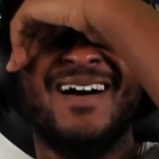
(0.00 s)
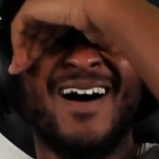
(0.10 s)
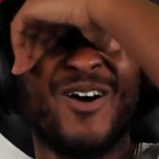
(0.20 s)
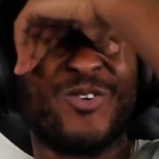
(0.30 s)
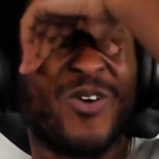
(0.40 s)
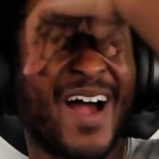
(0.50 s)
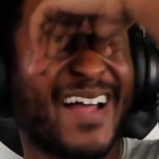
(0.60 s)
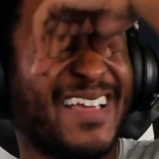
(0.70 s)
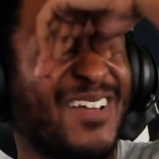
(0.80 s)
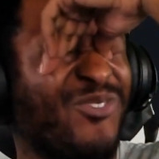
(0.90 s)

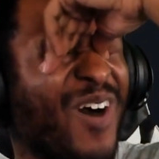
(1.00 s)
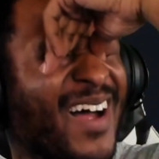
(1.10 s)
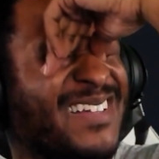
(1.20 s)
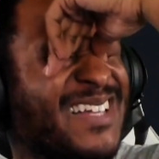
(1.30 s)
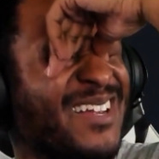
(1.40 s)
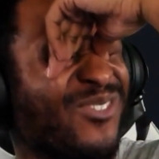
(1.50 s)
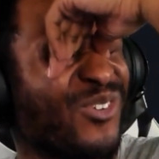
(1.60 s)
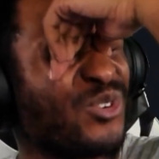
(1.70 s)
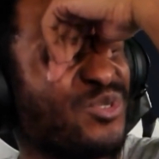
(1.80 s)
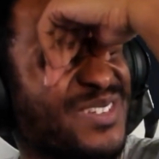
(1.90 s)
Araki watching
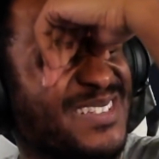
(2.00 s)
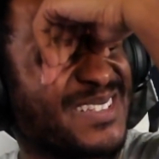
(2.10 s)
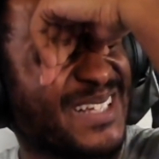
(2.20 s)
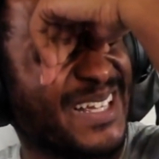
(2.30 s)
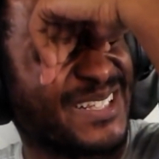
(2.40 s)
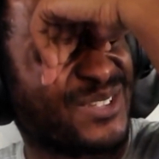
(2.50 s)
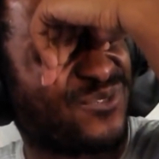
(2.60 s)
Roots is